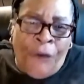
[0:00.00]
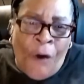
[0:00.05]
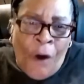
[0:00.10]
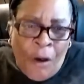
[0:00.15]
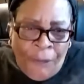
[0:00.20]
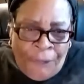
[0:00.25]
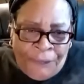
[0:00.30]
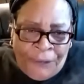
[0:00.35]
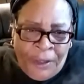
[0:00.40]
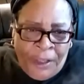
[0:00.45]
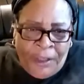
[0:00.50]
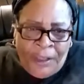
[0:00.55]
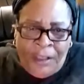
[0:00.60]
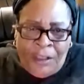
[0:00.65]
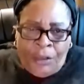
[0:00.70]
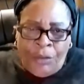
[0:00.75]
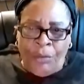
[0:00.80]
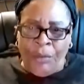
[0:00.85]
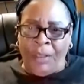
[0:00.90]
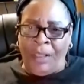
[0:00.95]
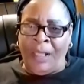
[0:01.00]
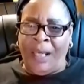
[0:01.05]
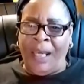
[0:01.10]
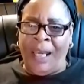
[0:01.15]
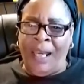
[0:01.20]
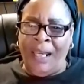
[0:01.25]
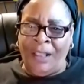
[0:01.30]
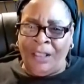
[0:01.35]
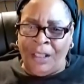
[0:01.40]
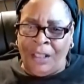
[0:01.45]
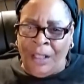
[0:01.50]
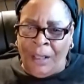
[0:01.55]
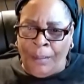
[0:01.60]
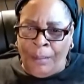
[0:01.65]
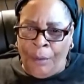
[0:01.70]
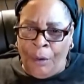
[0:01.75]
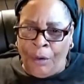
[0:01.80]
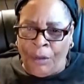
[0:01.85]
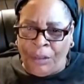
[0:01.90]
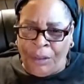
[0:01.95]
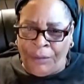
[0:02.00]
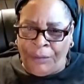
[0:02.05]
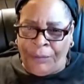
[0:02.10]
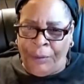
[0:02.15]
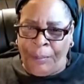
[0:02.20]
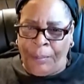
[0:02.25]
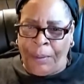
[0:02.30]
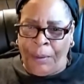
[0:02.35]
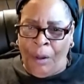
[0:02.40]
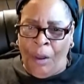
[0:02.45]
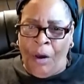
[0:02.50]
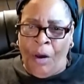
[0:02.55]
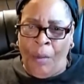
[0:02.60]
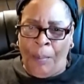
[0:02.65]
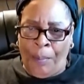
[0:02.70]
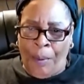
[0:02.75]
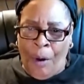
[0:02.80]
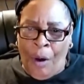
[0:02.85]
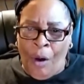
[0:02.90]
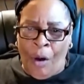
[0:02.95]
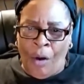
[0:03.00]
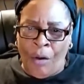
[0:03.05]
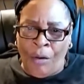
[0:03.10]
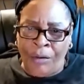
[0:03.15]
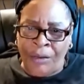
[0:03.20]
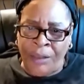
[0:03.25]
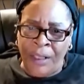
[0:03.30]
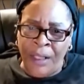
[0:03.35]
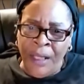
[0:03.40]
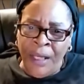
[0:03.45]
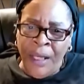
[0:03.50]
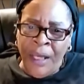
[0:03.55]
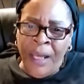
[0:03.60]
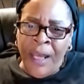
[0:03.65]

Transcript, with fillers: fall, failing to engage in a merciful pause,